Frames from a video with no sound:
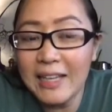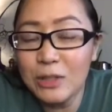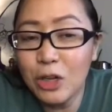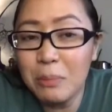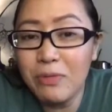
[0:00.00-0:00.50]
It's
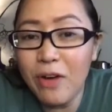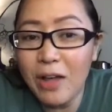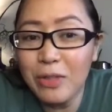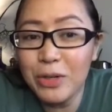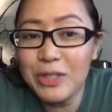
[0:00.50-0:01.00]
going to be
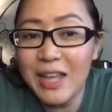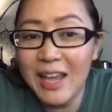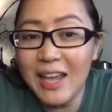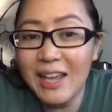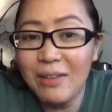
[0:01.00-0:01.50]
Father's
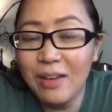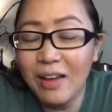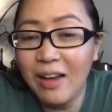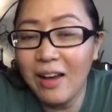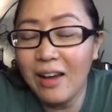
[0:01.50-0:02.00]
Day
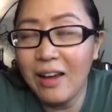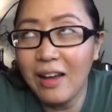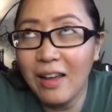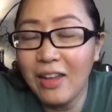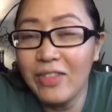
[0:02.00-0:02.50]

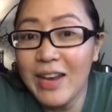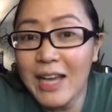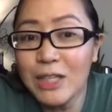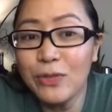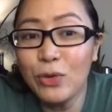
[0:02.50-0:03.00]
in the
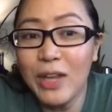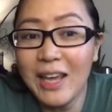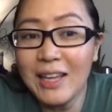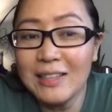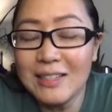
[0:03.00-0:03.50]
next few
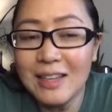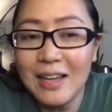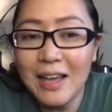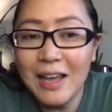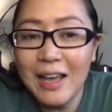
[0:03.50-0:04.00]
days,
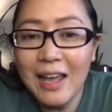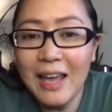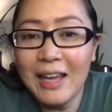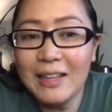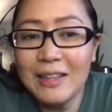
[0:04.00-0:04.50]
and